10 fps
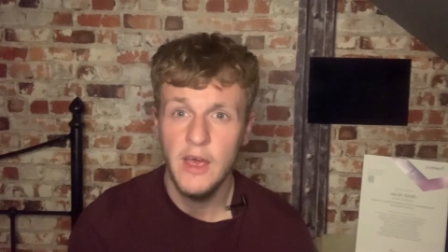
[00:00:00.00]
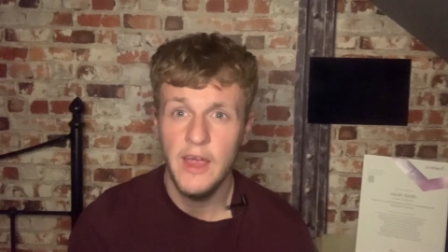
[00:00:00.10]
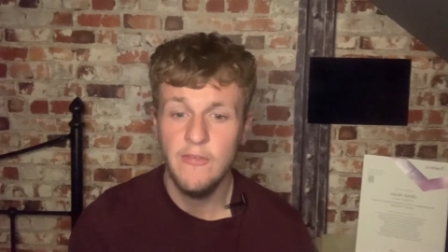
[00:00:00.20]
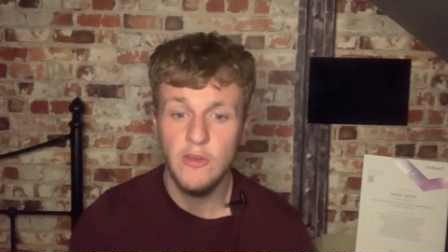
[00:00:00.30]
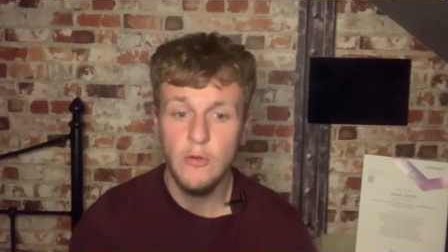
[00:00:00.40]

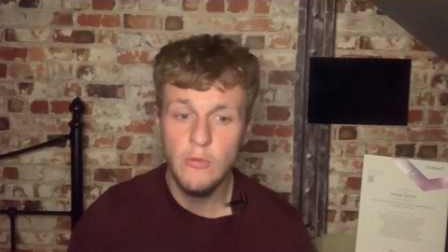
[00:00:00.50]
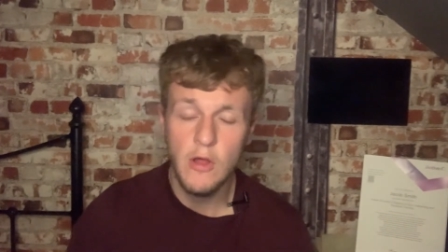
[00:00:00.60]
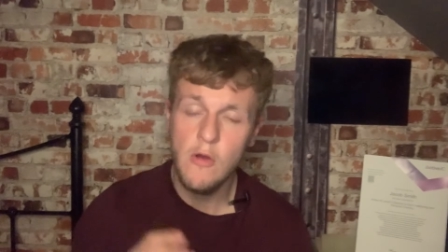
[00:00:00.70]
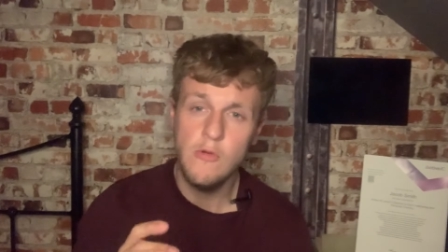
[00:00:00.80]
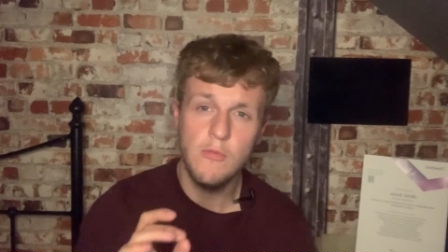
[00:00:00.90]
If you
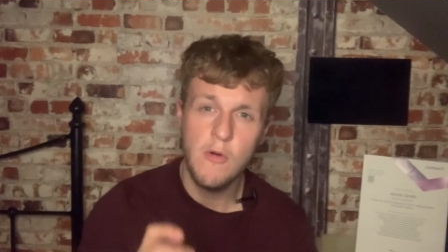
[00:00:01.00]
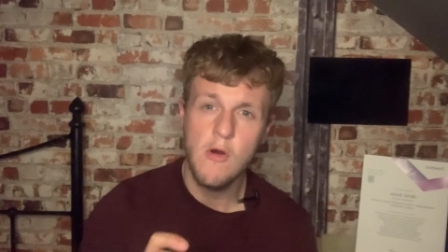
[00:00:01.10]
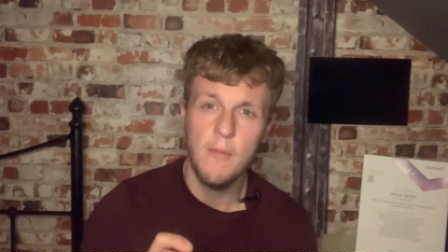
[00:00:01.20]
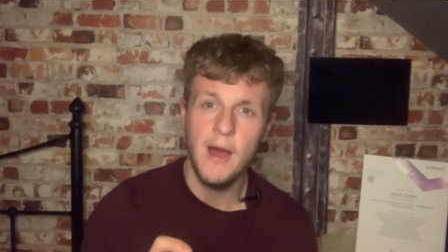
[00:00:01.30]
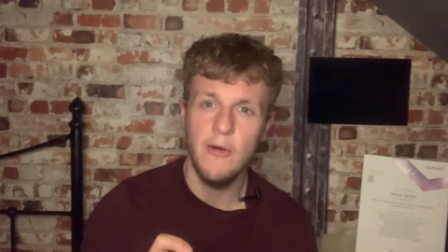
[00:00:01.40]
know more
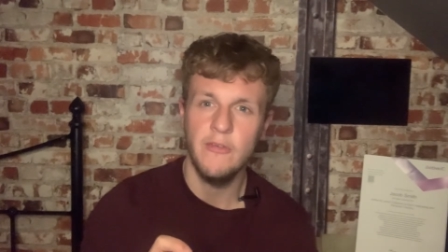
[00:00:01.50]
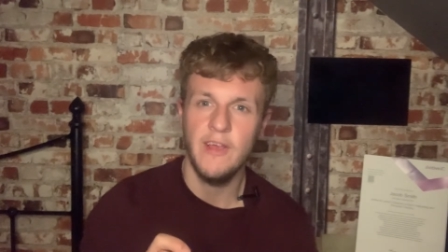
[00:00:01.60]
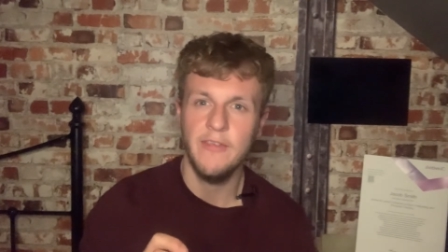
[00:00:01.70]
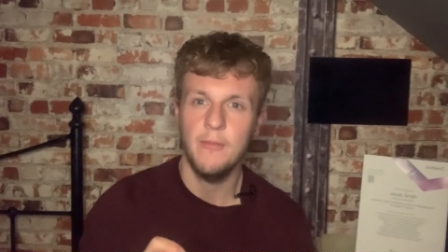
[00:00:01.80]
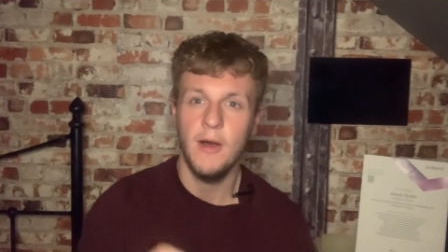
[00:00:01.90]
about
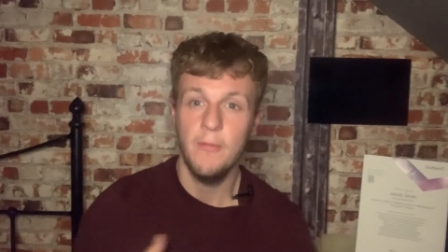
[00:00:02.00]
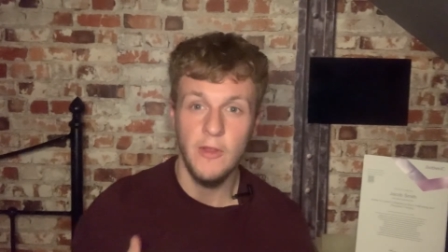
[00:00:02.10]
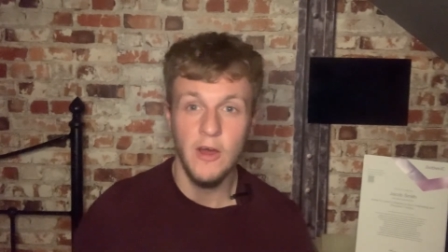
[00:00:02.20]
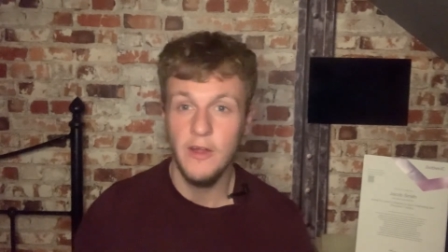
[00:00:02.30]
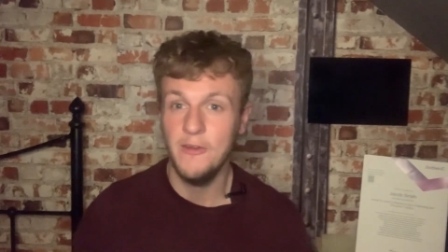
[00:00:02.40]
ezetimibe than
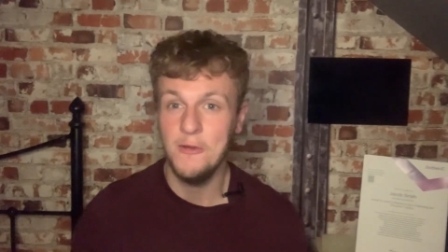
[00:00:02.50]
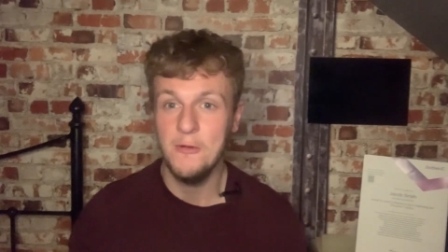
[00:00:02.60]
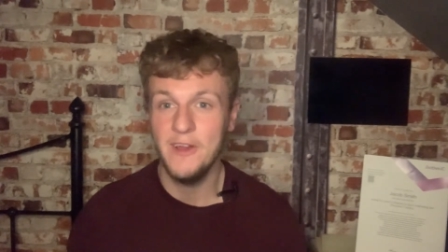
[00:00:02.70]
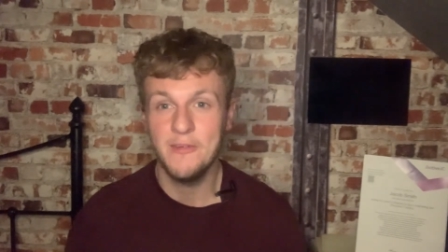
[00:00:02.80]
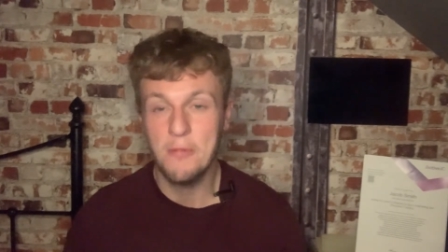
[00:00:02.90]
I do,
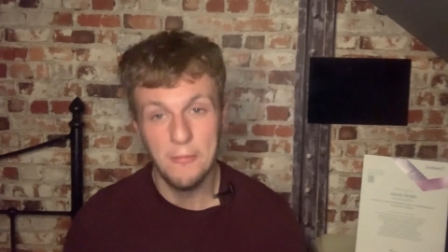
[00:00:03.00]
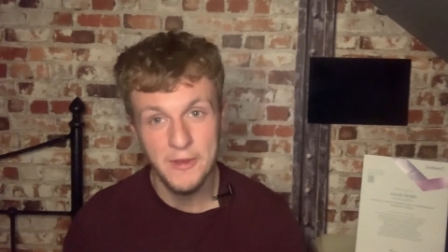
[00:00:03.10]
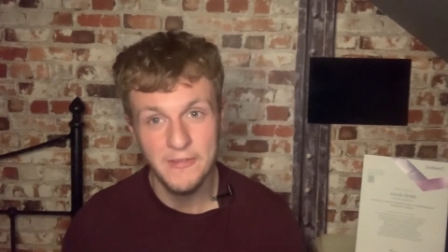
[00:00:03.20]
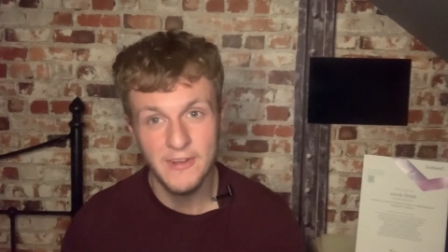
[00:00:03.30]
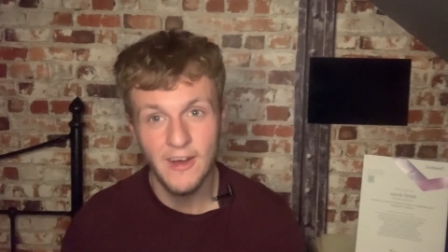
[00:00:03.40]
which probably
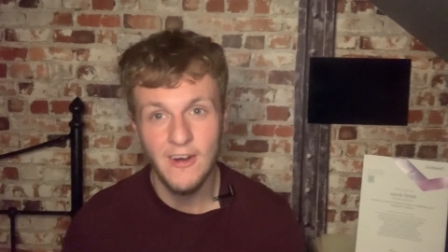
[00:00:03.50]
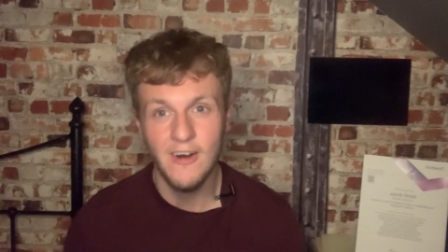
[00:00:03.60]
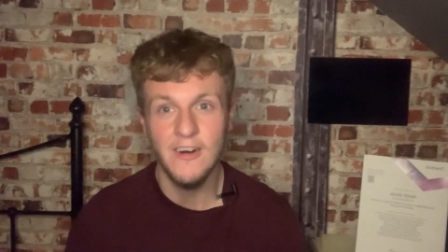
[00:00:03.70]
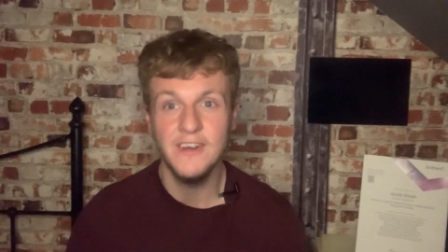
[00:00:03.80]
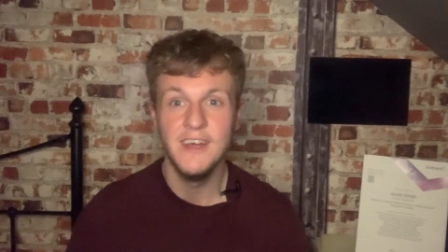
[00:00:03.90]
isn't
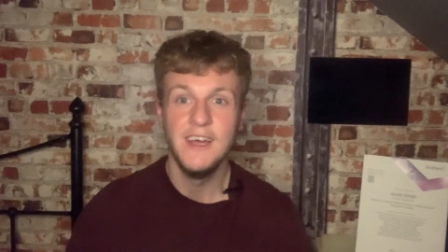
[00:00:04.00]
hard,